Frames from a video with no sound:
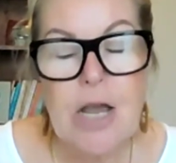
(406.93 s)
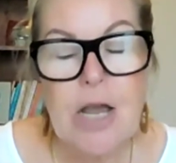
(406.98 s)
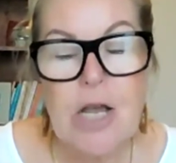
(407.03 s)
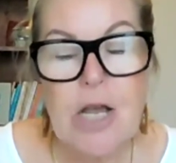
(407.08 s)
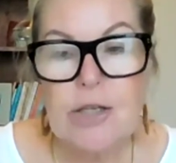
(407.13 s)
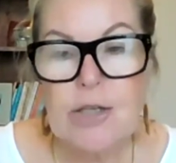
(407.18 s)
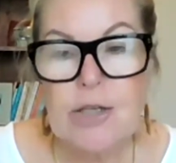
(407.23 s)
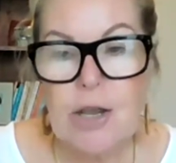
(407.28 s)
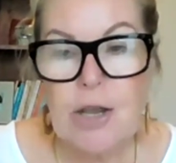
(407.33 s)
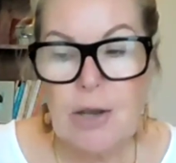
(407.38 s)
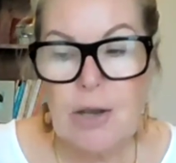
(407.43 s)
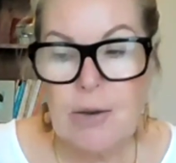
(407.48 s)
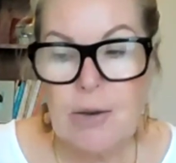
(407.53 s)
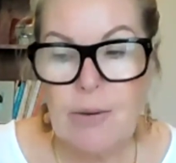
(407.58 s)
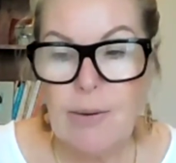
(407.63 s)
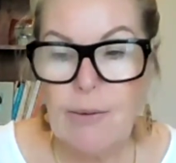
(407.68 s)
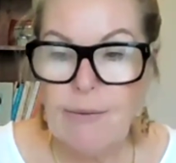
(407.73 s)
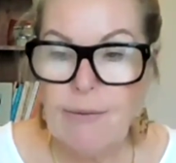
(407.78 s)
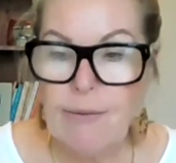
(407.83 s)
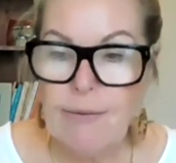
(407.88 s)
So
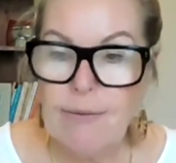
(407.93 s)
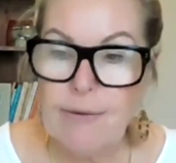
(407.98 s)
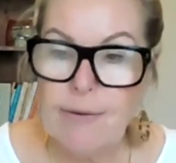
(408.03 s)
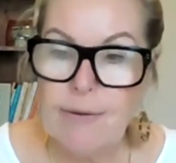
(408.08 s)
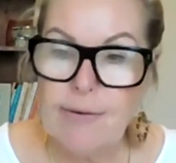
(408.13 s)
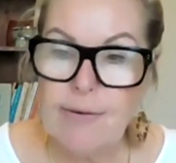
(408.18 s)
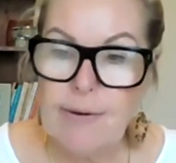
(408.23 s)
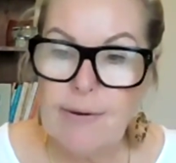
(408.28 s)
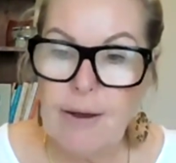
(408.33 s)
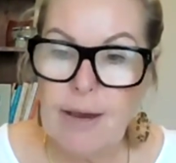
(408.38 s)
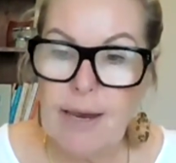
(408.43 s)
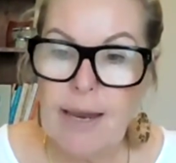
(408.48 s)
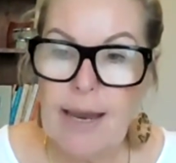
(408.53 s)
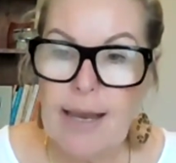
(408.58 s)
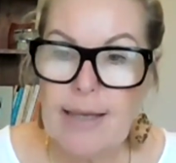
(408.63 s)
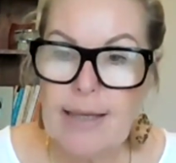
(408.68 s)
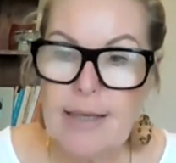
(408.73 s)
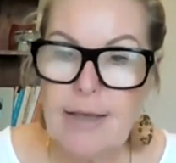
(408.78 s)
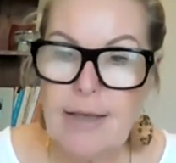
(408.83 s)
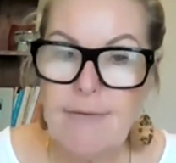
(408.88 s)
I
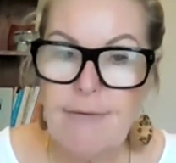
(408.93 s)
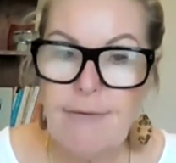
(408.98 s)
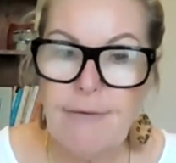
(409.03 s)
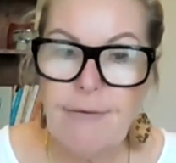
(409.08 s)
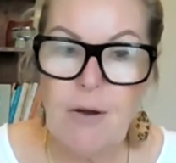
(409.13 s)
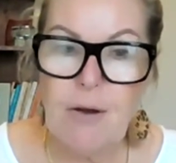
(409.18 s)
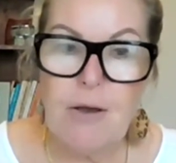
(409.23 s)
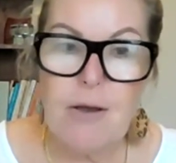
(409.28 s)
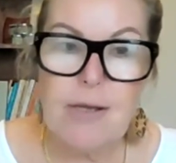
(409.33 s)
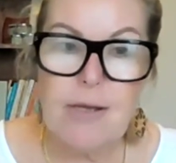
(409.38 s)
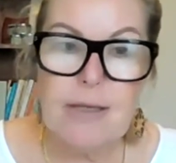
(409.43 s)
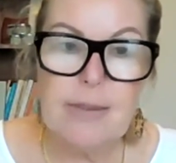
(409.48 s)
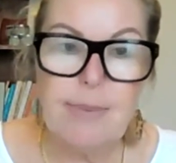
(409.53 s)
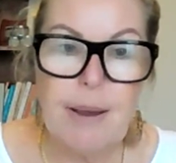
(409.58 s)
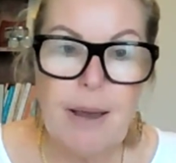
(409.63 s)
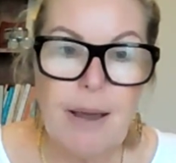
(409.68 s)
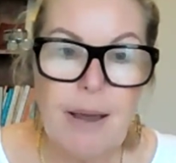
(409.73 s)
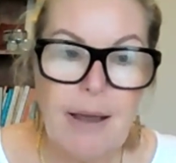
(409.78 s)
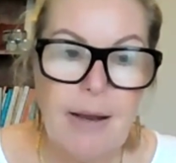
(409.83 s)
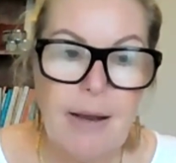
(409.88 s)
guess the
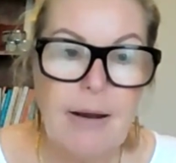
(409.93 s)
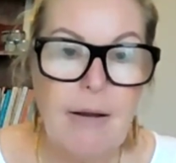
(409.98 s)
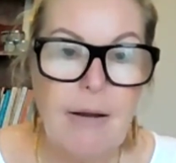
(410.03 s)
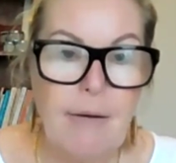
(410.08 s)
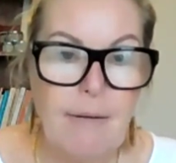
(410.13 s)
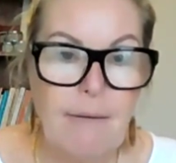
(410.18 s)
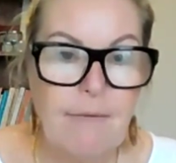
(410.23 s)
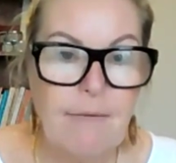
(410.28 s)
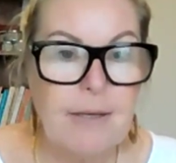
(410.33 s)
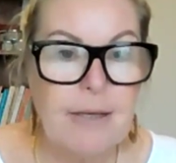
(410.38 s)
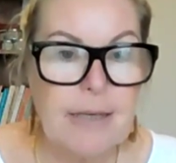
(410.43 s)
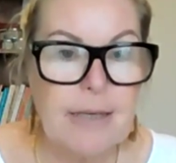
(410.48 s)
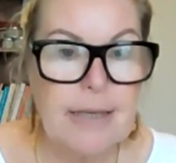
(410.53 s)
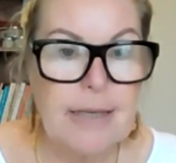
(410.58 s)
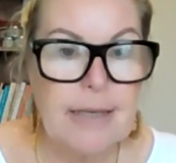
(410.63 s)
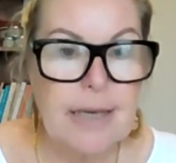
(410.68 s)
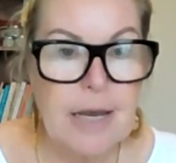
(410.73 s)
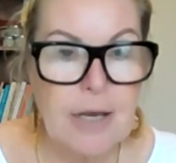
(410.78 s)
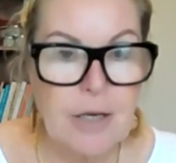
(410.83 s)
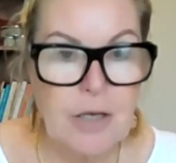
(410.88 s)
first part of the
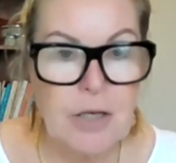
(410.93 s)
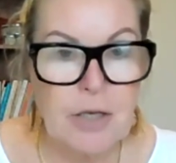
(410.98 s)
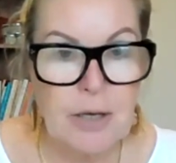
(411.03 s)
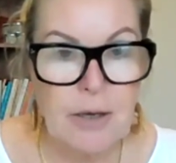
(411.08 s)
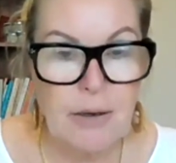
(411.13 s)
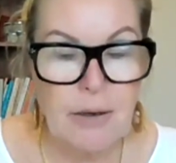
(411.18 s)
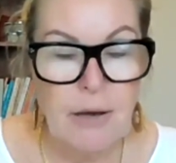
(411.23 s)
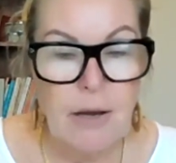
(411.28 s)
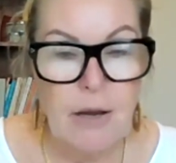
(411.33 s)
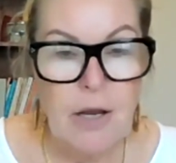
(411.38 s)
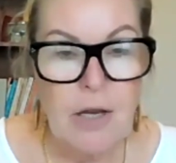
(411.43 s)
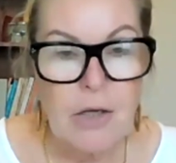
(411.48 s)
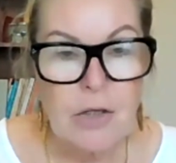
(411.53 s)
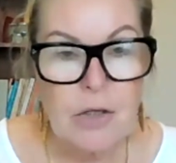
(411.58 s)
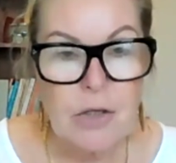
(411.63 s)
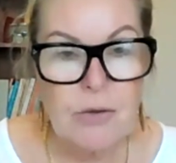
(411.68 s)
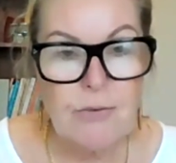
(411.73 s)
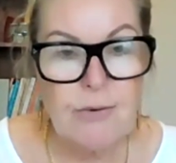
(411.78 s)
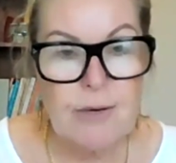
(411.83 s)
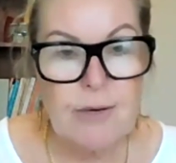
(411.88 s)
discussion
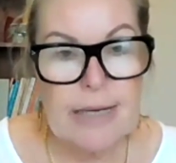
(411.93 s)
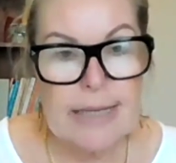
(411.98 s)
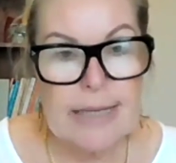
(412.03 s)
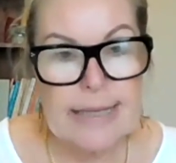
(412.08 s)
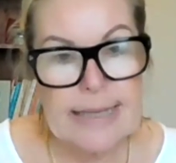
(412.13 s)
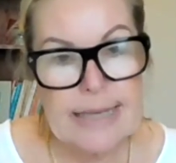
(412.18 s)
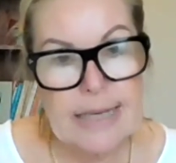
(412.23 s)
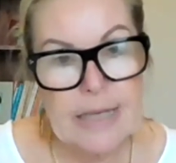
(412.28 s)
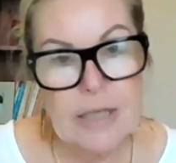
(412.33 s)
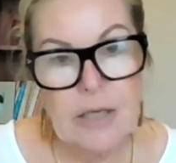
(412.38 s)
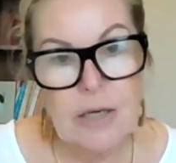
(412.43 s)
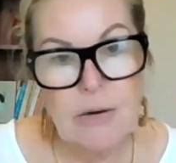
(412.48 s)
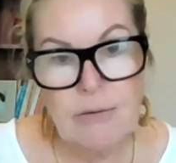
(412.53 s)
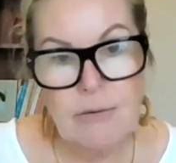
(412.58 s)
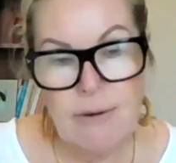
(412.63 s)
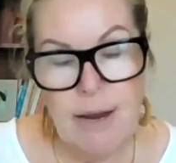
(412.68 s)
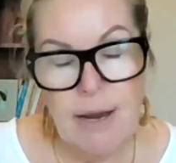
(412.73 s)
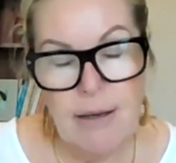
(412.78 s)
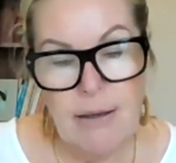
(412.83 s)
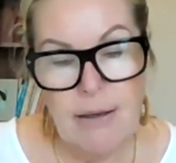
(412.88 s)
should really
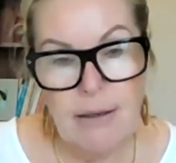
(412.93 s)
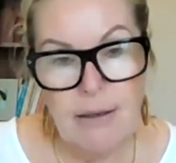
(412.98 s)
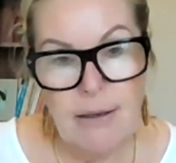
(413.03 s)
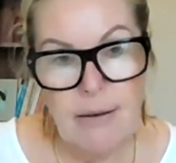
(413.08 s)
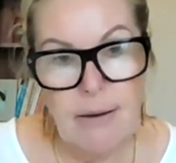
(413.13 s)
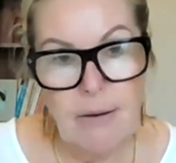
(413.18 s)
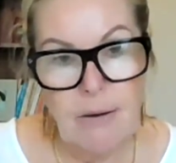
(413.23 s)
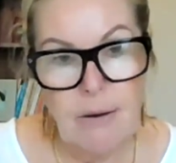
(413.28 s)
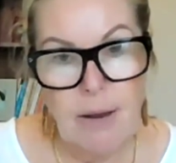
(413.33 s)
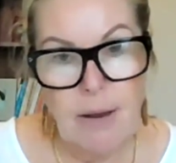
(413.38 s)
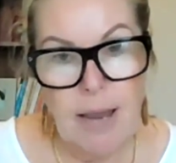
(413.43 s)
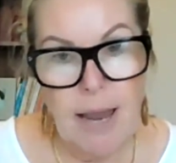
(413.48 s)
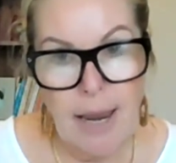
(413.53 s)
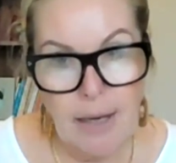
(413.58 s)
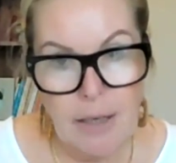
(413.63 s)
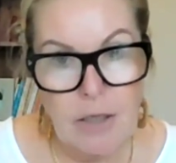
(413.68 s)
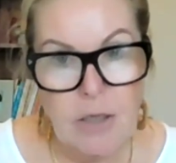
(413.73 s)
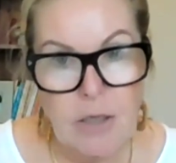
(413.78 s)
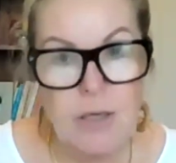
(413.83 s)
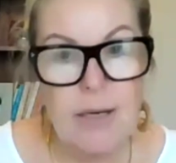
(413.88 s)
center around
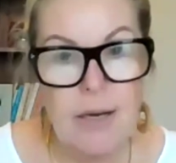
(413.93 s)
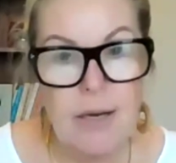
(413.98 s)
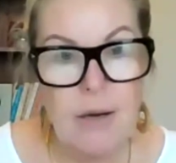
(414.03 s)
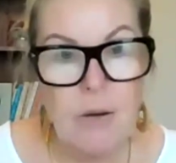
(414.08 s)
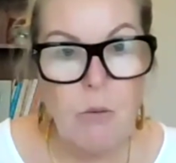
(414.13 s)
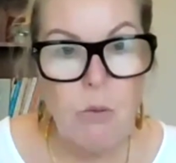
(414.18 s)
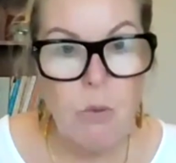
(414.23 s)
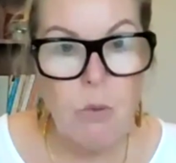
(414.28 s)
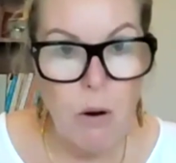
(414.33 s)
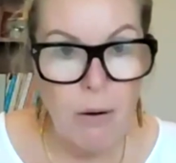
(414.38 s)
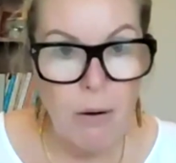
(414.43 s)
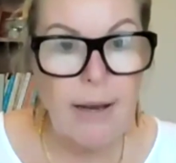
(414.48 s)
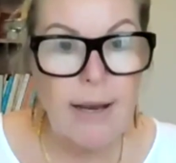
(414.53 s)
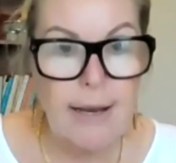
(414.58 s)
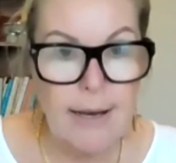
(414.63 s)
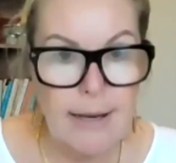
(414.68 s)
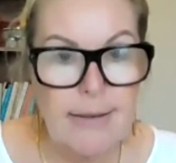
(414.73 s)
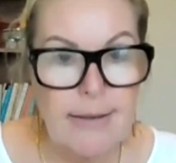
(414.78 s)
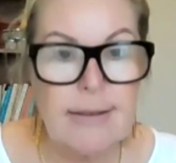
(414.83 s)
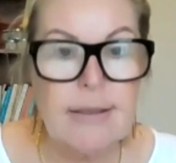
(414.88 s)
actually what
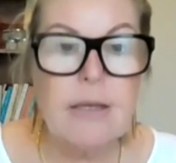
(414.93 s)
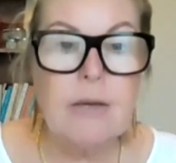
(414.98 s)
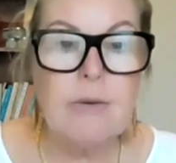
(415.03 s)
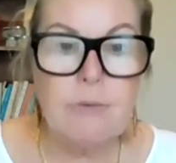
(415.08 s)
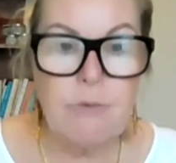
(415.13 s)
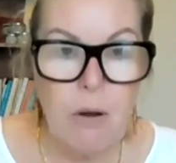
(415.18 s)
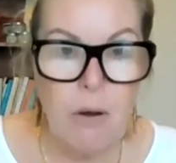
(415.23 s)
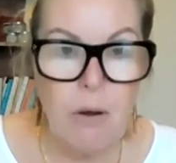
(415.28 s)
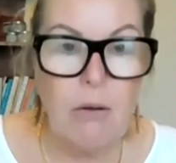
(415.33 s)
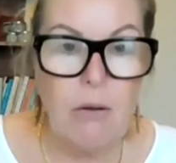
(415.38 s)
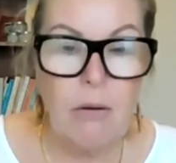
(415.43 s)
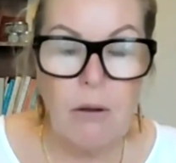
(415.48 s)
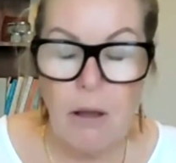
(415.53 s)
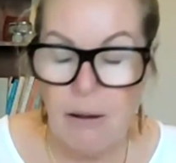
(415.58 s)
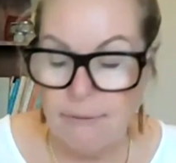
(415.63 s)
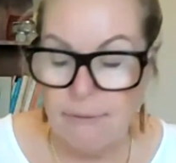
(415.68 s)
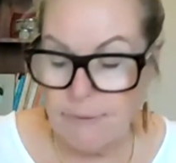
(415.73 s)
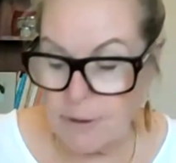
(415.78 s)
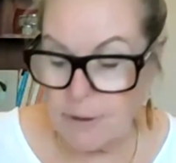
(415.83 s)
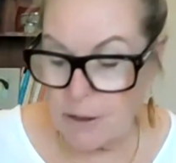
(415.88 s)
is the role
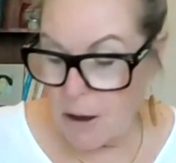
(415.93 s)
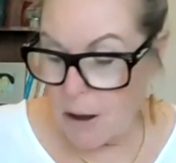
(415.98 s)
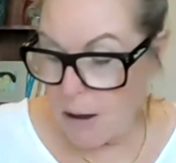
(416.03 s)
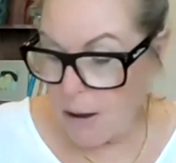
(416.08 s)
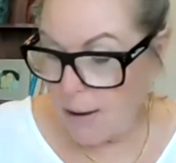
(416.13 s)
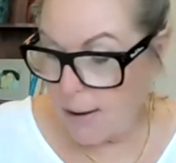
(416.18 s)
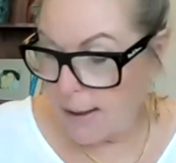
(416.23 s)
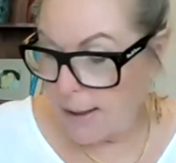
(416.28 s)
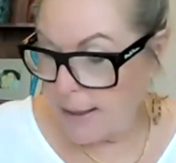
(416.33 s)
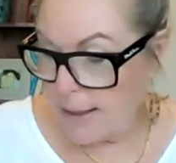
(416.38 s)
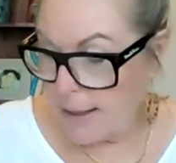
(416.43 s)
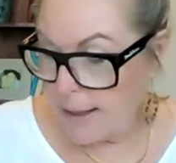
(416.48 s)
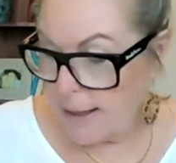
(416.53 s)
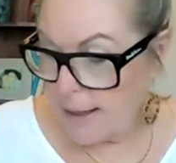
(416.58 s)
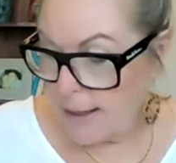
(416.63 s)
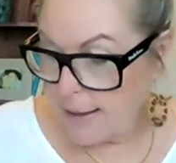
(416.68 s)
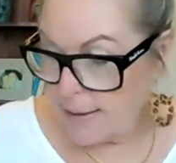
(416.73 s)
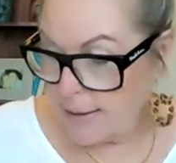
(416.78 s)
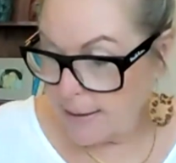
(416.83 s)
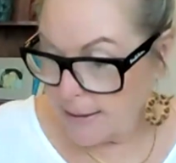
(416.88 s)
of a guide.
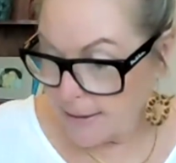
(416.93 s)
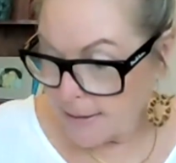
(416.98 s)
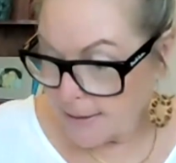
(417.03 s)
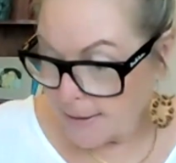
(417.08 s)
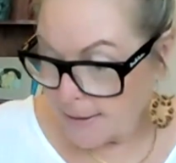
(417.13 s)
And